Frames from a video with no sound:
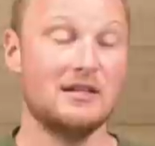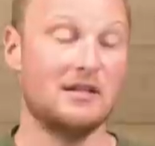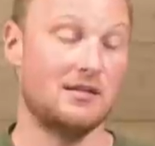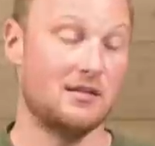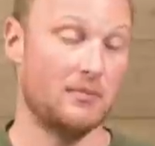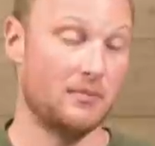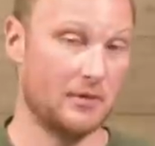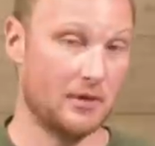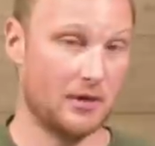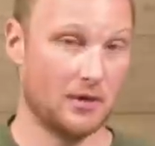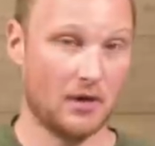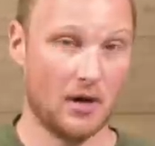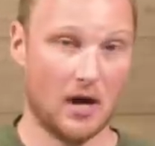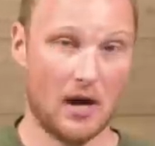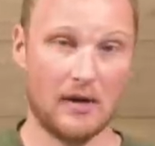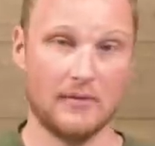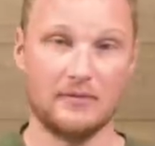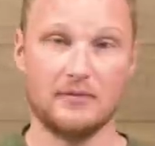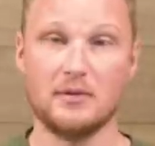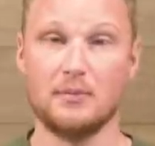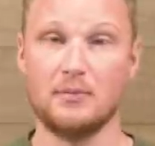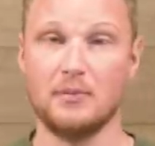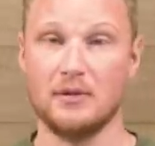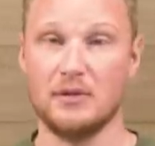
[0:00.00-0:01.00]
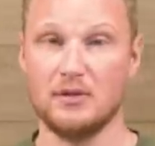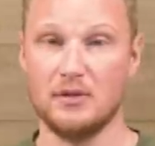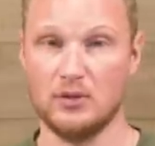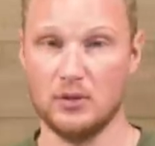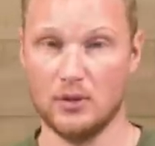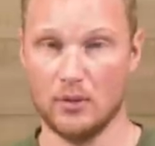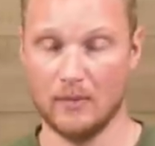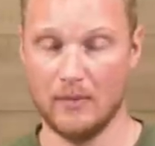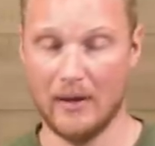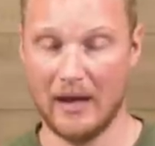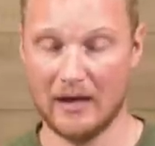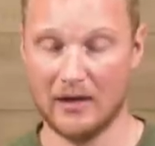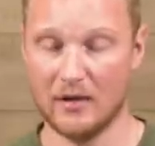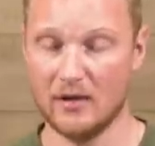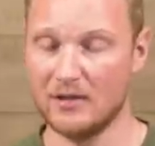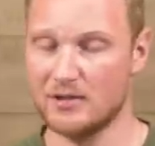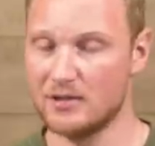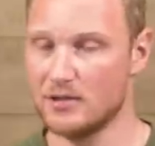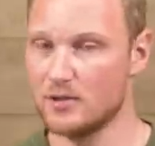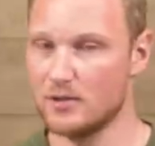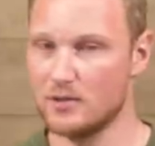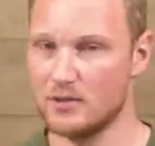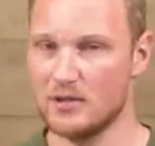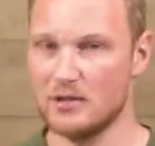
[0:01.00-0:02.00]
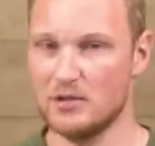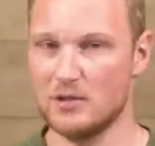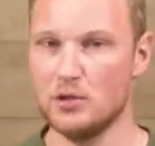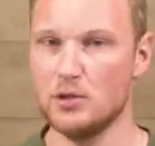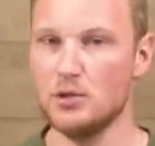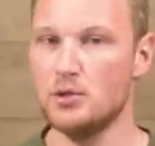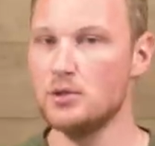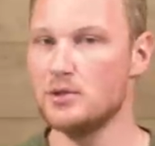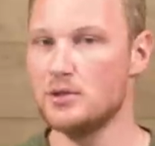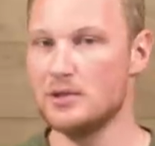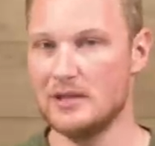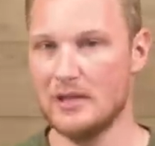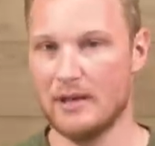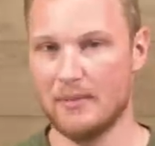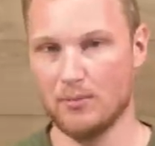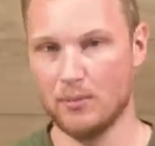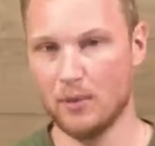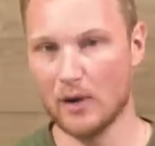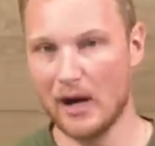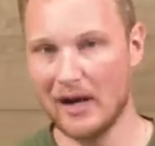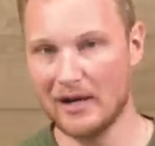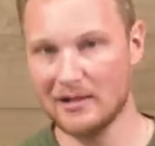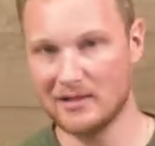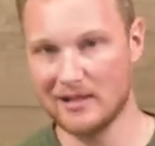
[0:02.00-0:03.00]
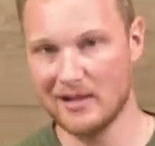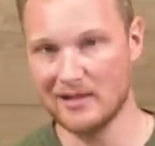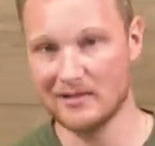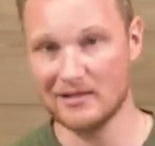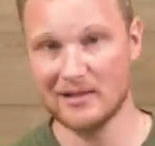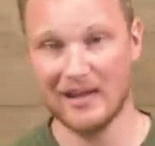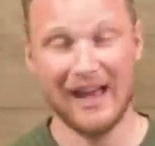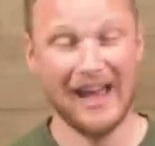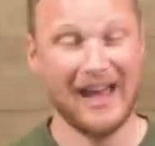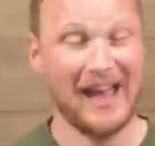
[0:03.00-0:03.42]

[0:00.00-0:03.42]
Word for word: the mirror off to put the door back on. So it's a two-step process.